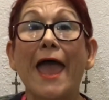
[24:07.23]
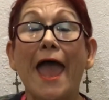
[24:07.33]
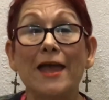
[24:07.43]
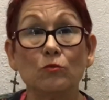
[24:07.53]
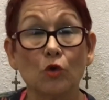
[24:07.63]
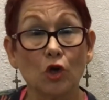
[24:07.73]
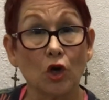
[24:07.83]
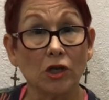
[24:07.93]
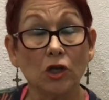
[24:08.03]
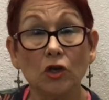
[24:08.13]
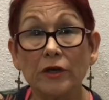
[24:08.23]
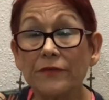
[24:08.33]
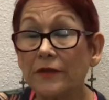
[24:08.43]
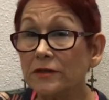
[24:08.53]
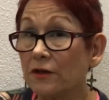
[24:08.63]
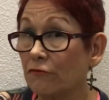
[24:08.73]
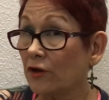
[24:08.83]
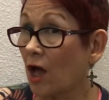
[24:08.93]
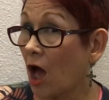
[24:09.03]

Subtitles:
and we're going to look at the different